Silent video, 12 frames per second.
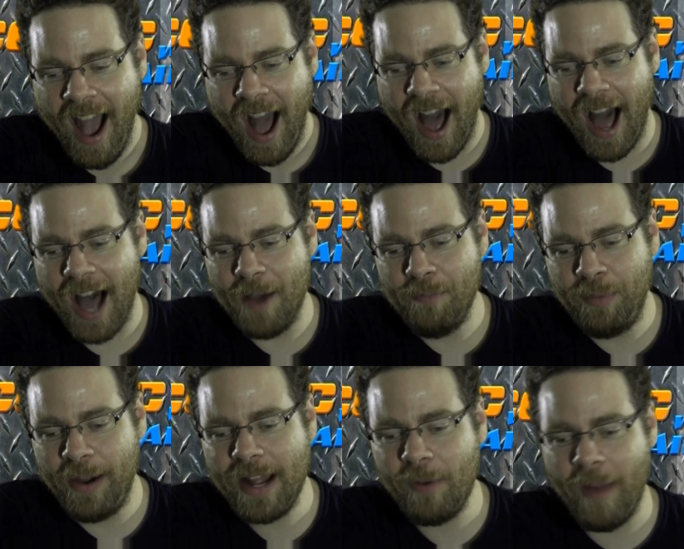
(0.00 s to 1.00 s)

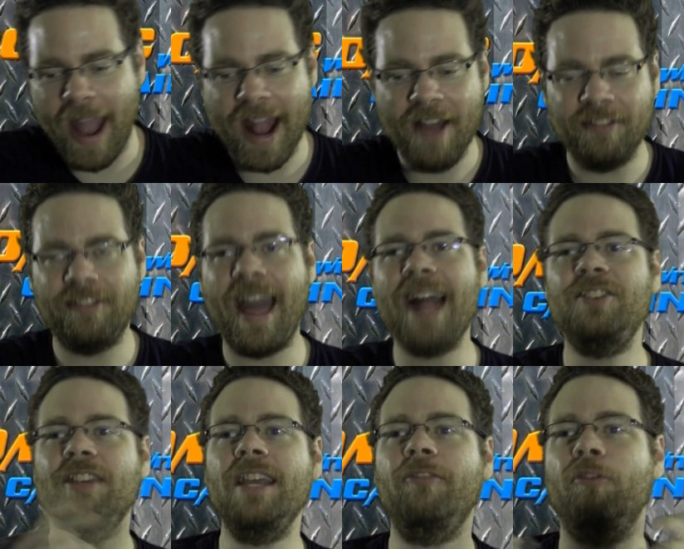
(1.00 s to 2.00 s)
But anyway,
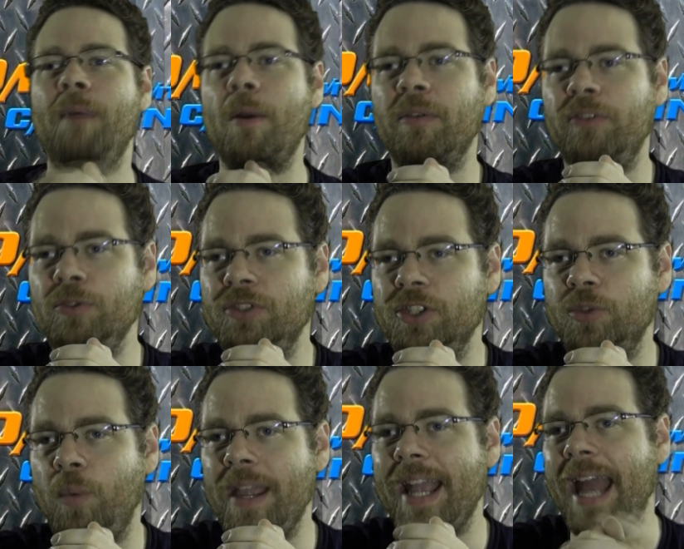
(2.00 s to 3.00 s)
that's it for my reviews
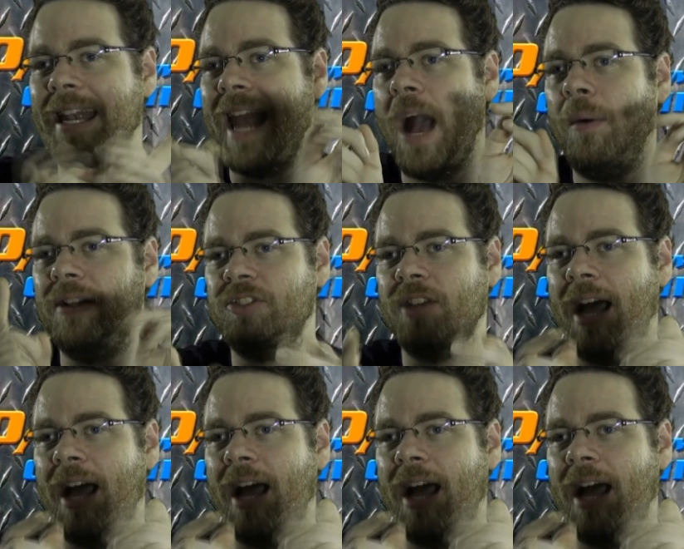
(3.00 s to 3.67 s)
this week, and now it's